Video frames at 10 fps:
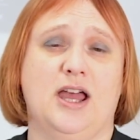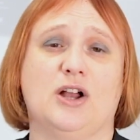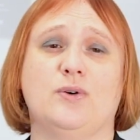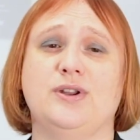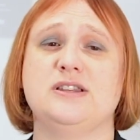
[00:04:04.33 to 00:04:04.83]

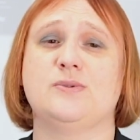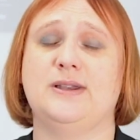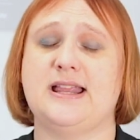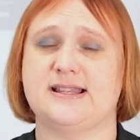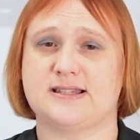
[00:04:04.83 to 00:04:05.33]
According to
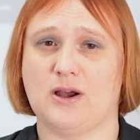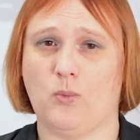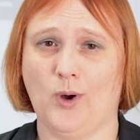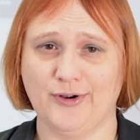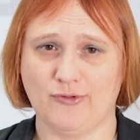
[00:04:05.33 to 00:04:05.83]
at least
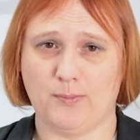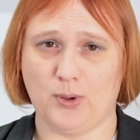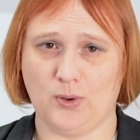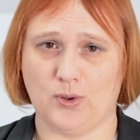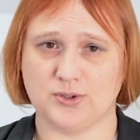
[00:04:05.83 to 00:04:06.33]
one
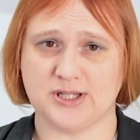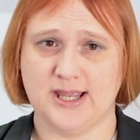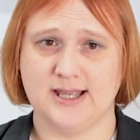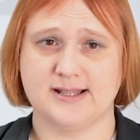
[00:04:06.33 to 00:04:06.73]
report,